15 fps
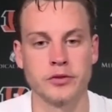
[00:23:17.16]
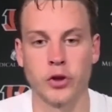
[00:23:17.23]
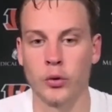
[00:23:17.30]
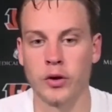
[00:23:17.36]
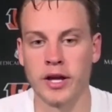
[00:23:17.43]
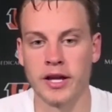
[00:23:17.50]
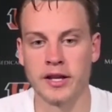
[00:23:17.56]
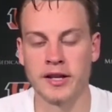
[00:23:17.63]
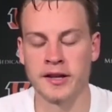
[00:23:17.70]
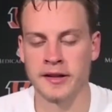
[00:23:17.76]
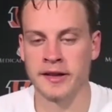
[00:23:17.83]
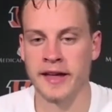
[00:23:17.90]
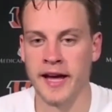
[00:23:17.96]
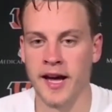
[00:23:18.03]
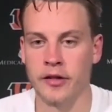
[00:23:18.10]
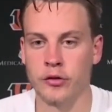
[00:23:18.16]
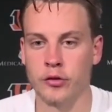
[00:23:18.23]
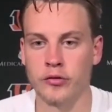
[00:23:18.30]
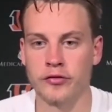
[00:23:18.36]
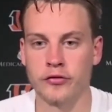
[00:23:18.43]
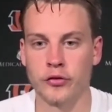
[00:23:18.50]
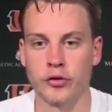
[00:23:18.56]
donated and
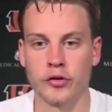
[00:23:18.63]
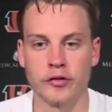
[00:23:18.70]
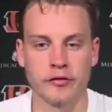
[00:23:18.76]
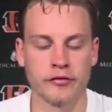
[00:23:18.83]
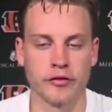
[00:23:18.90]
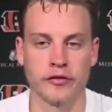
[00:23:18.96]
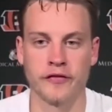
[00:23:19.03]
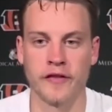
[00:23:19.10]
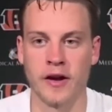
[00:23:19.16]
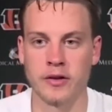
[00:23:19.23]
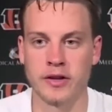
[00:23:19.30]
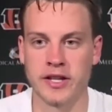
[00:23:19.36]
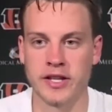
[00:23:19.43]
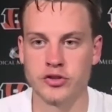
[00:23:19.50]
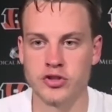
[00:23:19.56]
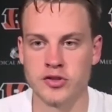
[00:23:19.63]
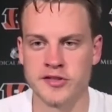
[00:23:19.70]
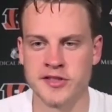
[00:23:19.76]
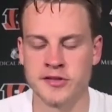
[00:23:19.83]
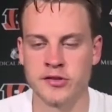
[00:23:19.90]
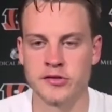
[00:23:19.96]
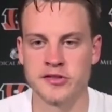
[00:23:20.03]
gathered for
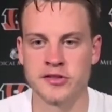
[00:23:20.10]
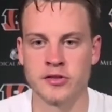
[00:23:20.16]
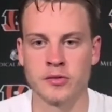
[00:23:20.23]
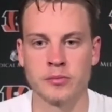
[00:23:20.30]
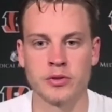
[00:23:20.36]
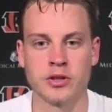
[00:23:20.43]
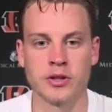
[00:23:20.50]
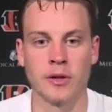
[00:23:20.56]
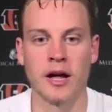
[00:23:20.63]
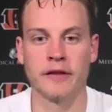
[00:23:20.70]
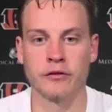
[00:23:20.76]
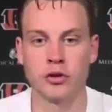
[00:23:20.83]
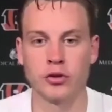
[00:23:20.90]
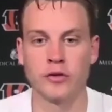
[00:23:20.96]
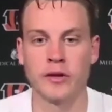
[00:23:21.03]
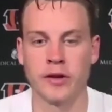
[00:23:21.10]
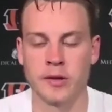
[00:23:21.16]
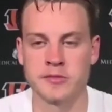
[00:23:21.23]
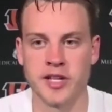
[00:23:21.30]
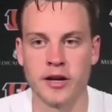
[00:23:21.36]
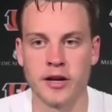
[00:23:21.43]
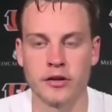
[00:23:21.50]
foundations, and there's gonna be a lot of good that
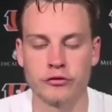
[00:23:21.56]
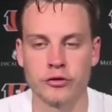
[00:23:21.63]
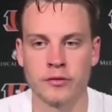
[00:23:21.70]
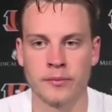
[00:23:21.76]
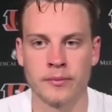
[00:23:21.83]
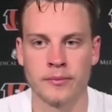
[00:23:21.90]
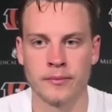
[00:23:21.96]
comes out of it.